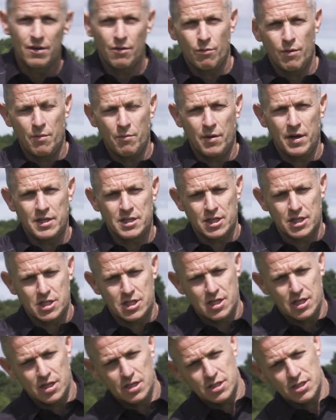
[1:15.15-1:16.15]
when we're
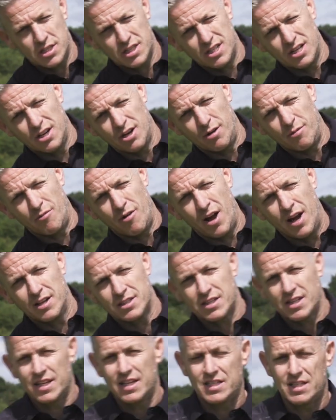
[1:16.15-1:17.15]
just stood upright.
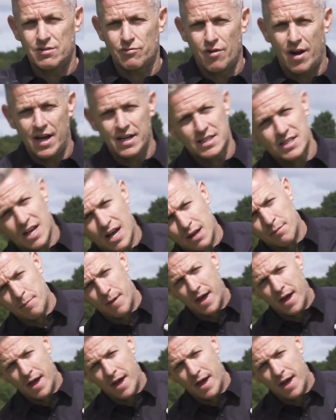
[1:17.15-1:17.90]
So this is right side